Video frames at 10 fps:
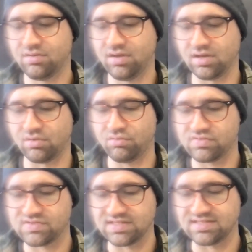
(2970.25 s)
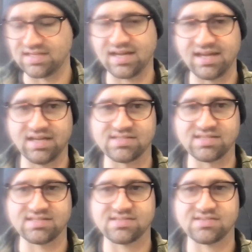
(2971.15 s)
CCI
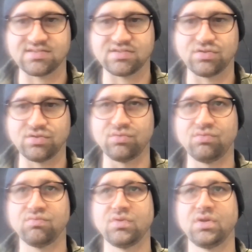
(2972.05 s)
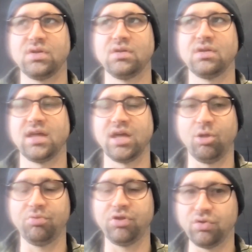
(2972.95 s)
exists to
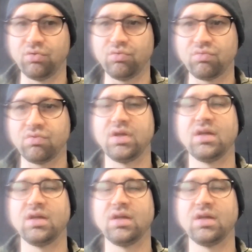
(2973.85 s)
help you.